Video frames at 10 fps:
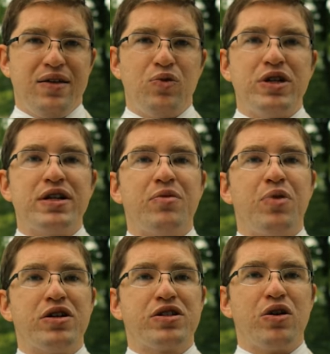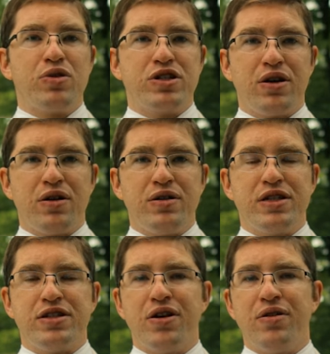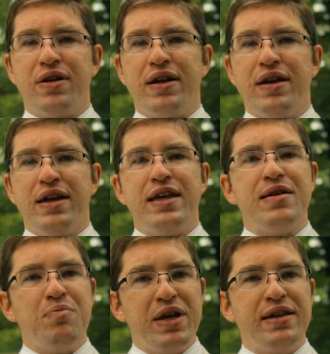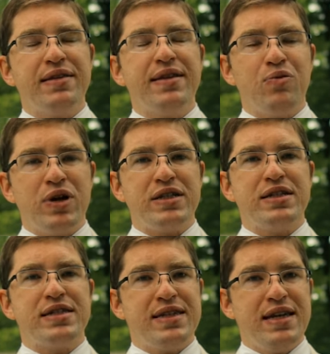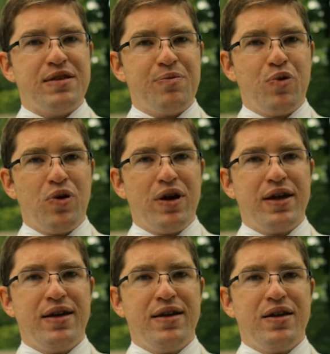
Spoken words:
When Don Bosco returned to Turin, he immediately went to see the boy.